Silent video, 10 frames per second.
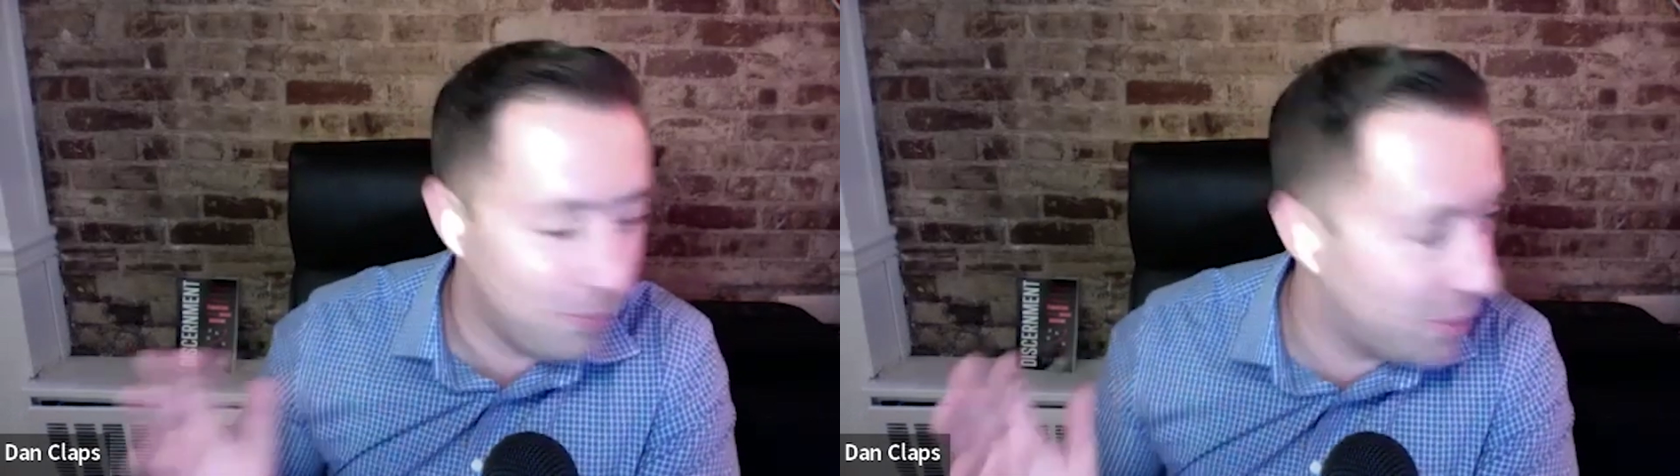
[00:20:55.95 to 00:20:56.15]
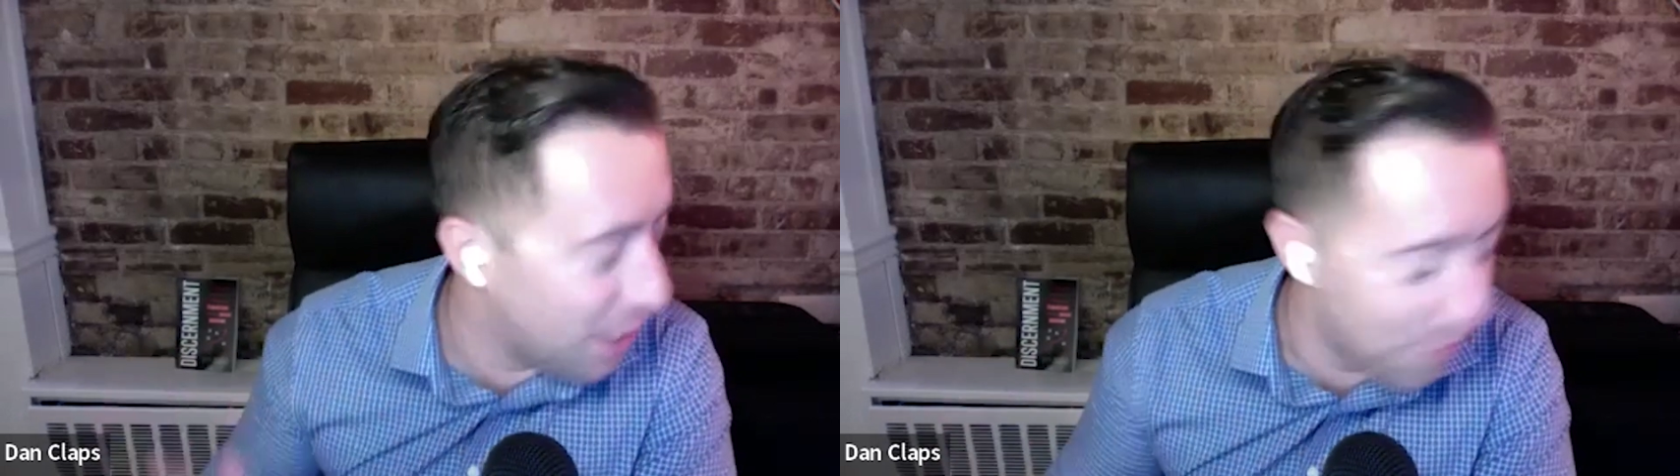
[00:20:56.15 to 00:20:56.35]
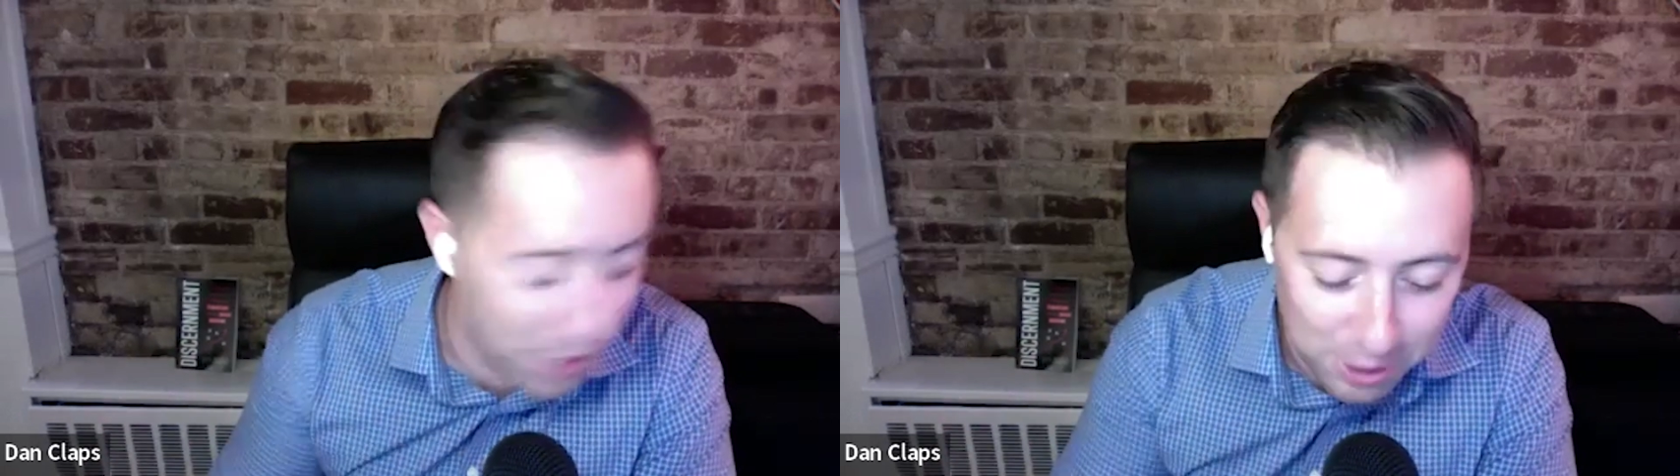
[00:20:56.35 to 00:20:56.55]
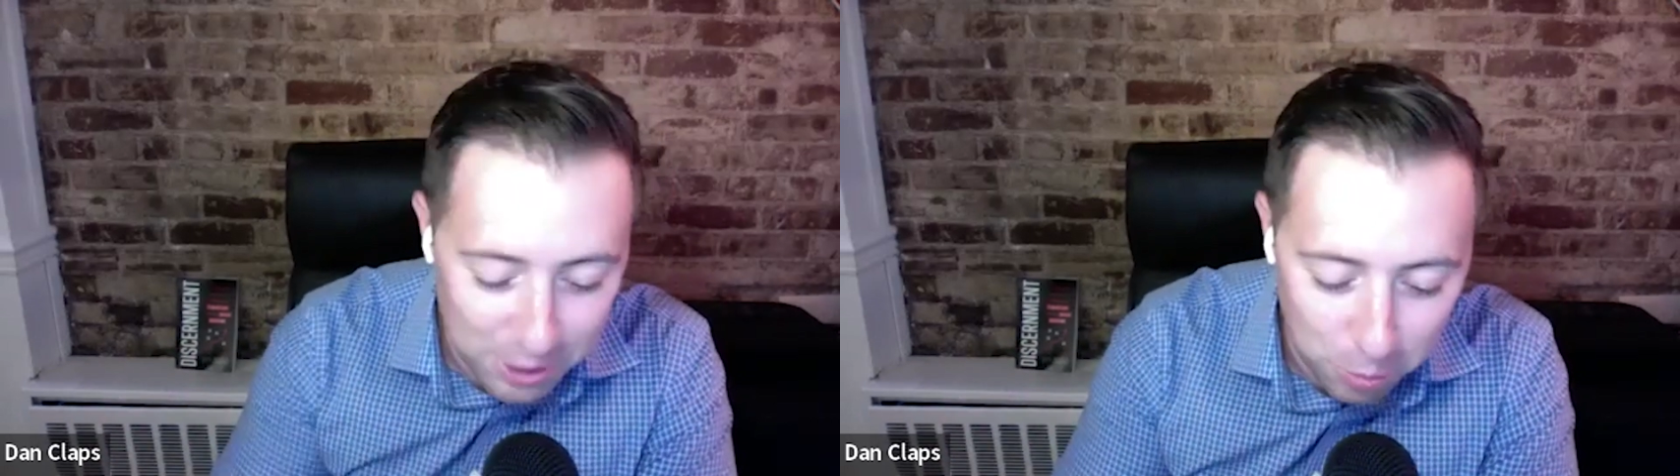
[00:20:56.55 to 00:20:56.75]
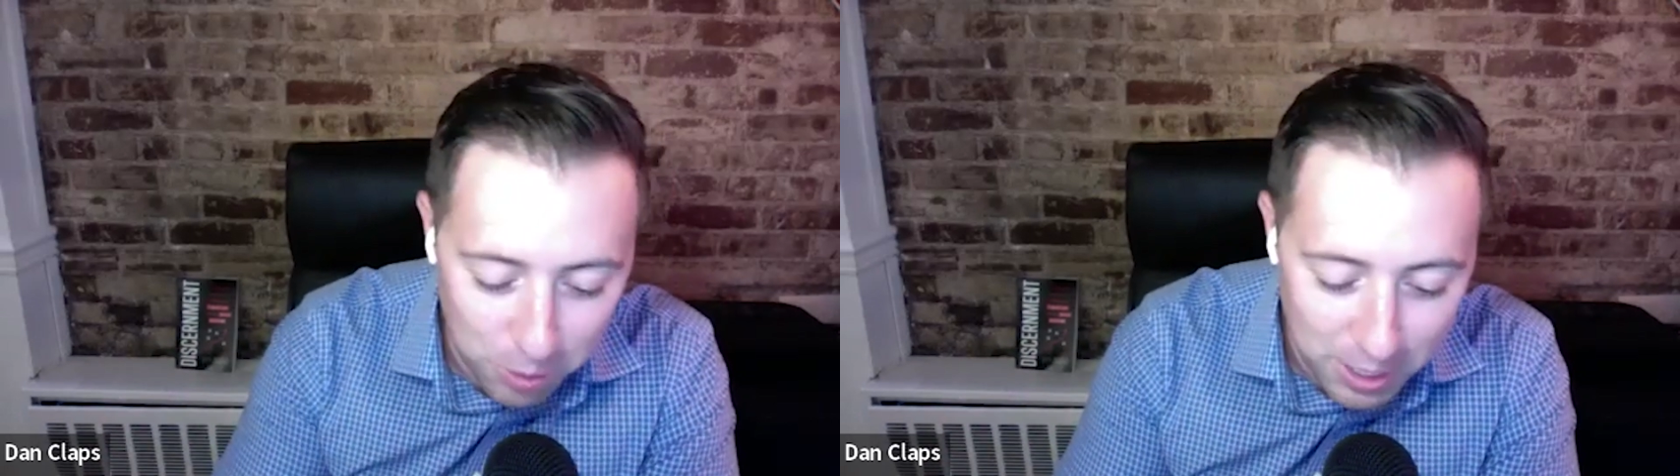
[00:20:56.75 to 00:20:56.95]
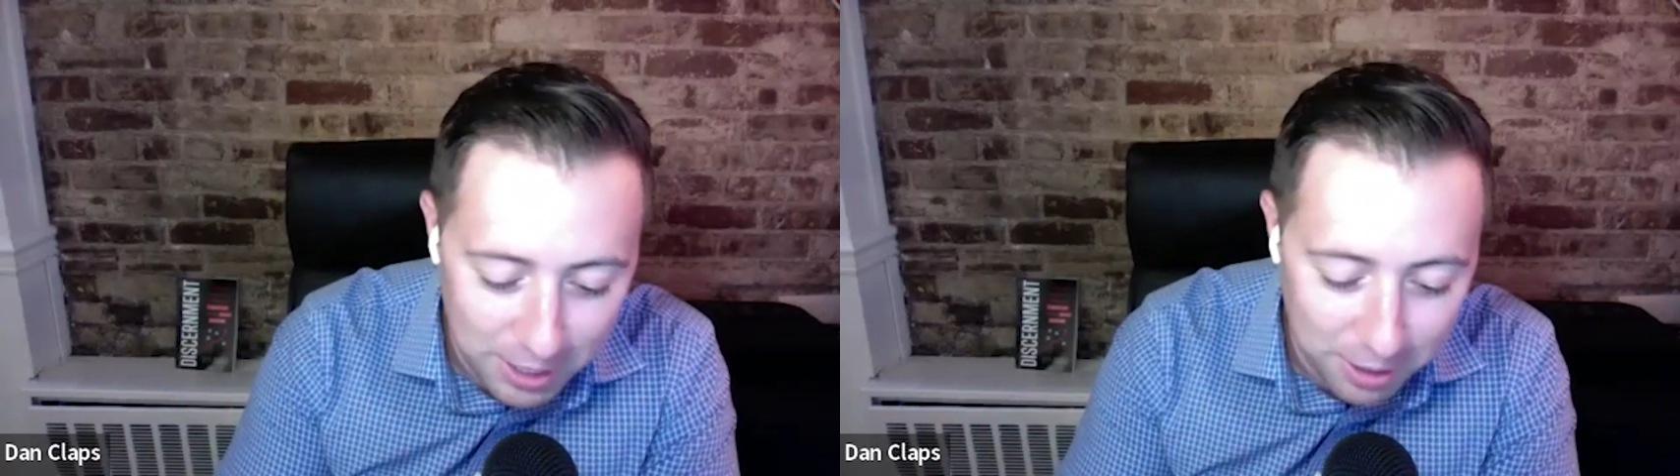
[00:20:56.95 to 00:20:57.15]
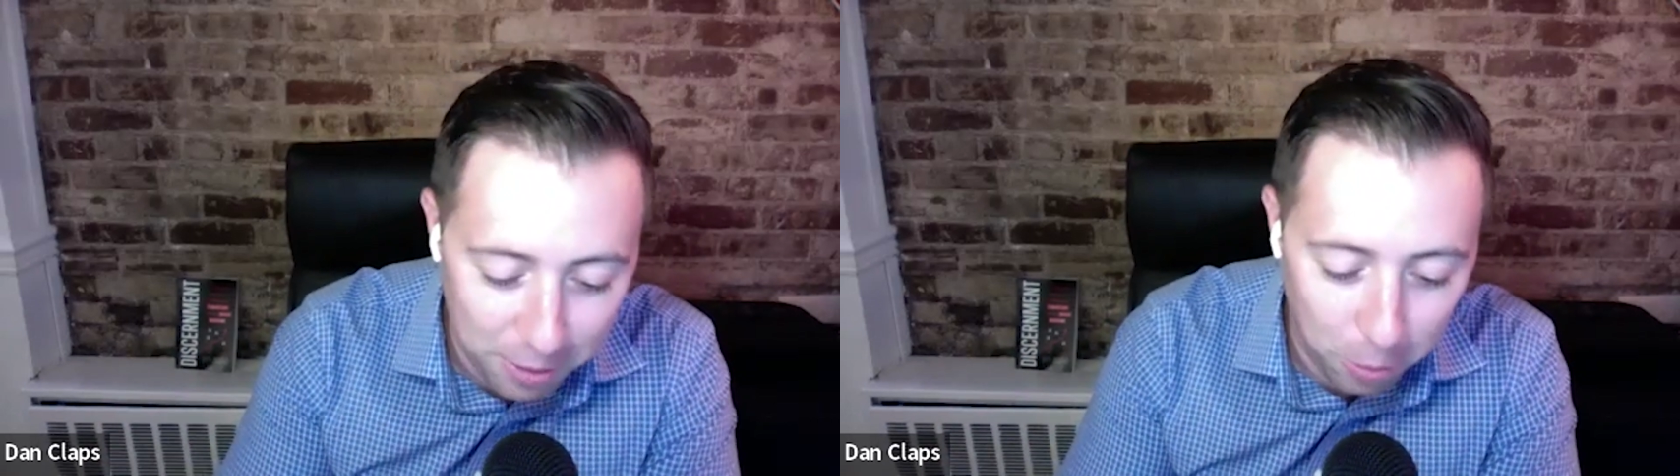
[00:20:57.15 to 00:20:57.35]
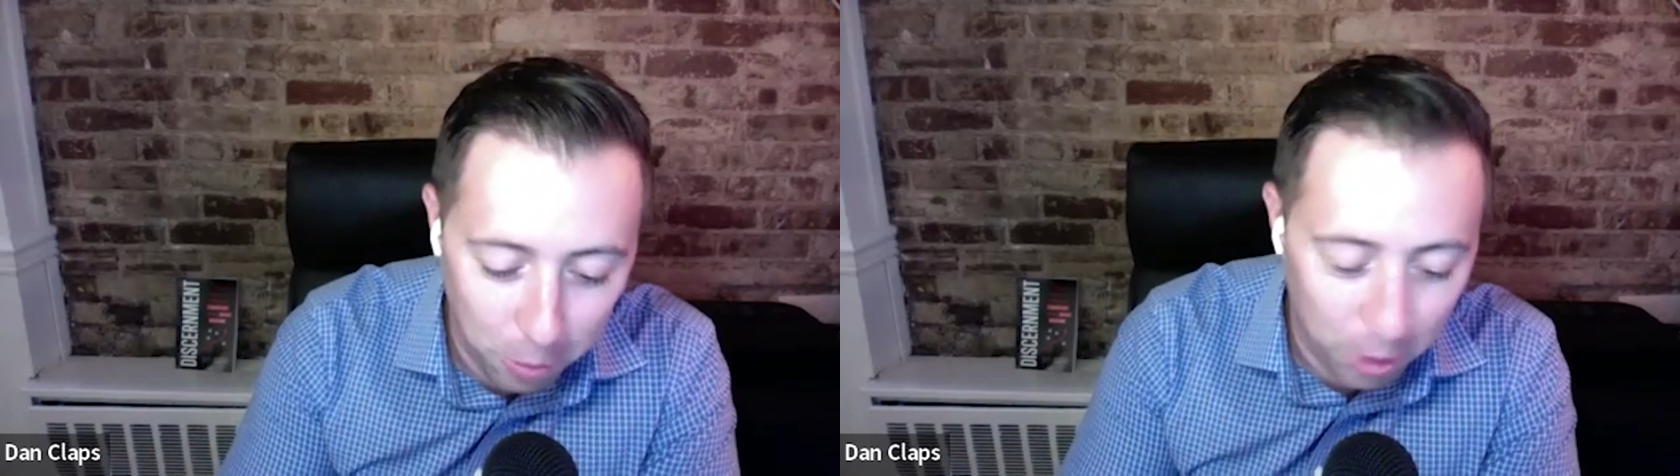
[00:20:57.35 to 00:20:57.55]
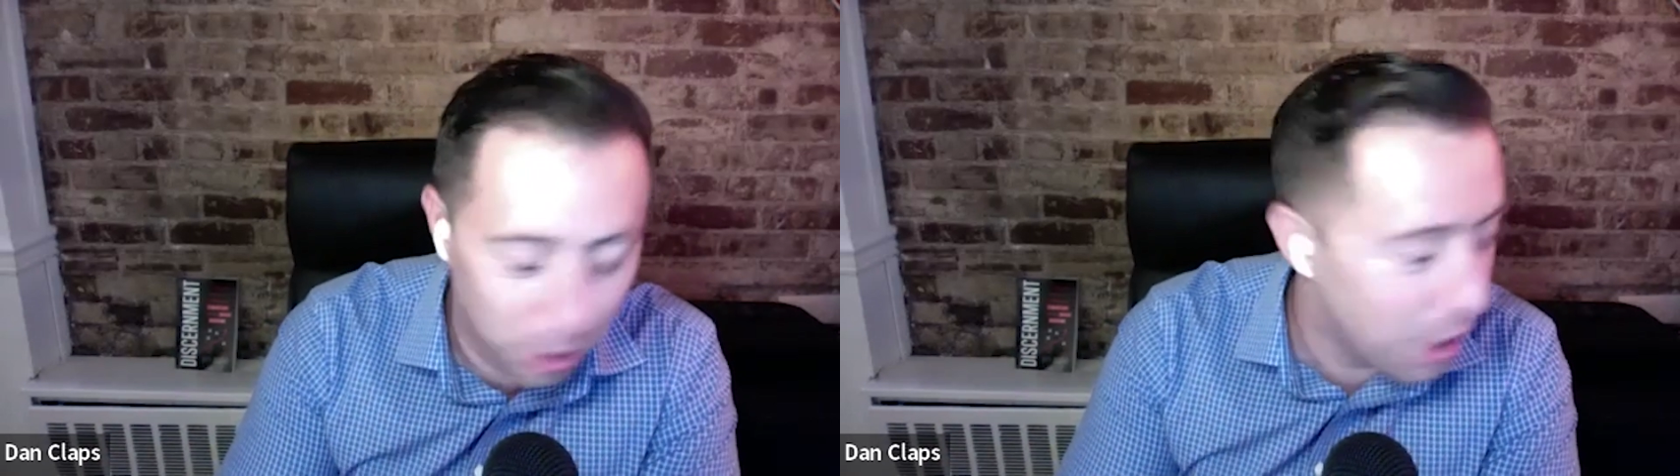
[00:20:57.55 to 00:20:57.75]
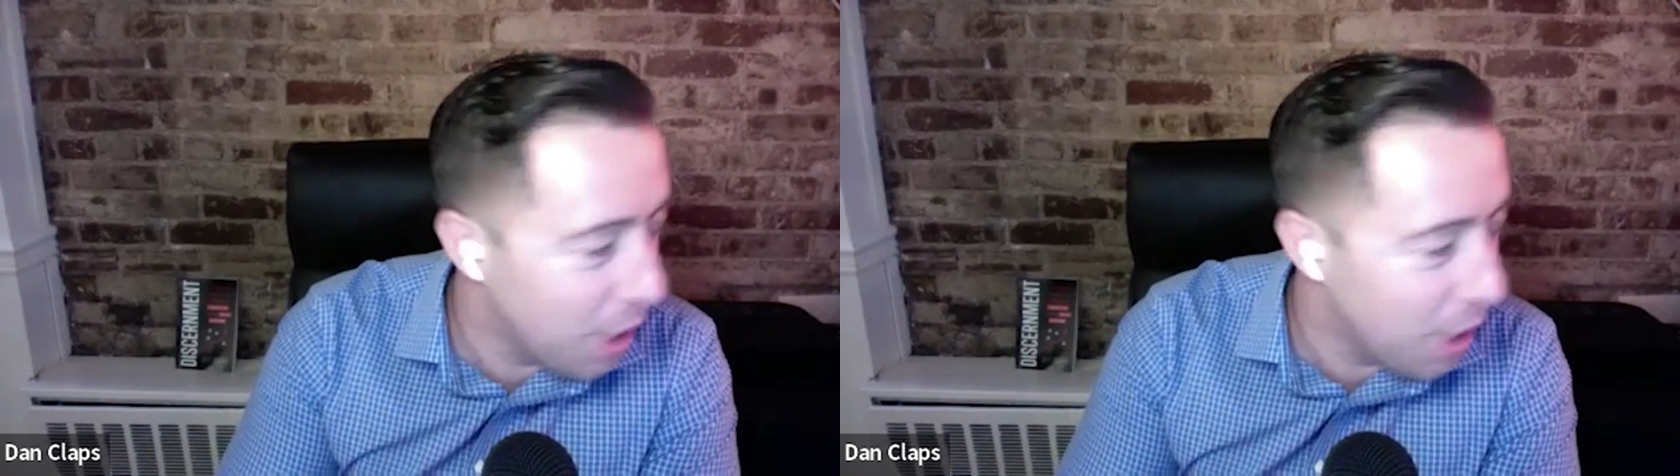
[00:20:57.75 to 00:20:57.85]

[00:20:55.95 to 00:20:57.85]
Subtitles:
7 days a week, or